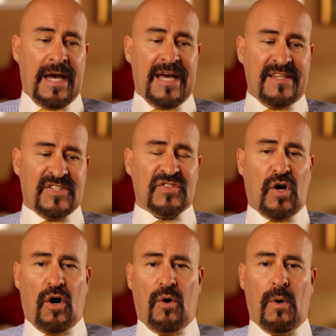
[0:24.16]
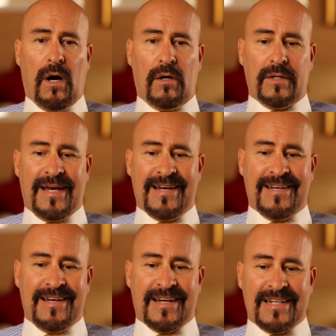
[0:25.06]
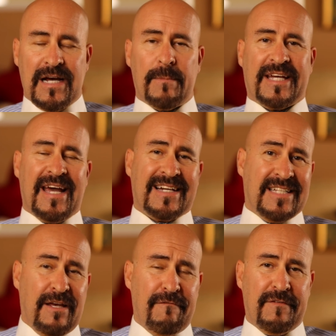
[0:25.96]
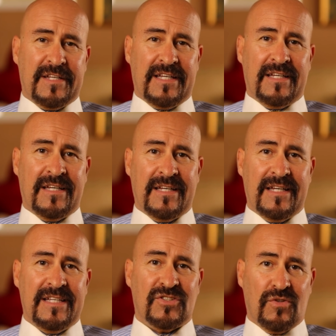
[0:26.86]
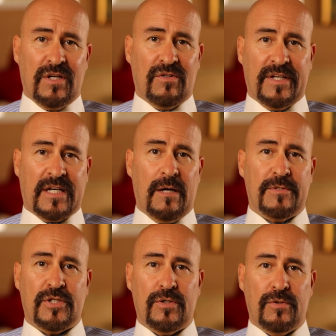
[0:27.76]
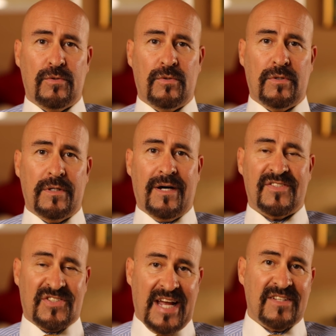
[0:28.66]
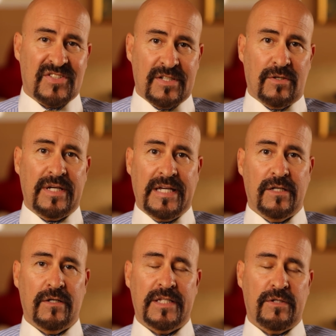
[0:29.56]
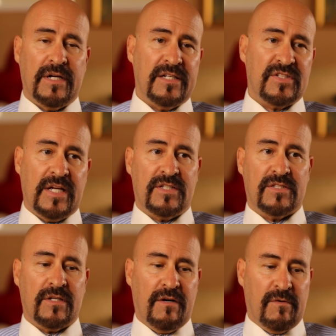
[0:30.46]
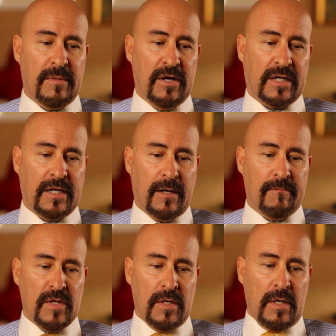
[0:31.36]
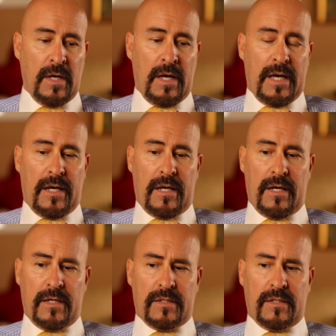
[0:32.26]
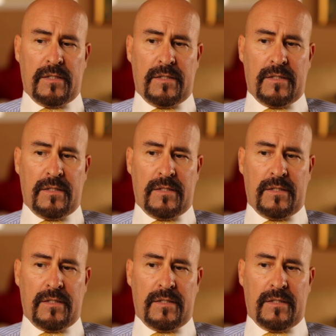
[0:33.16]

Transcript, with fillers: And this is all while economic activity is literally come to a standstill here in the United States of America. And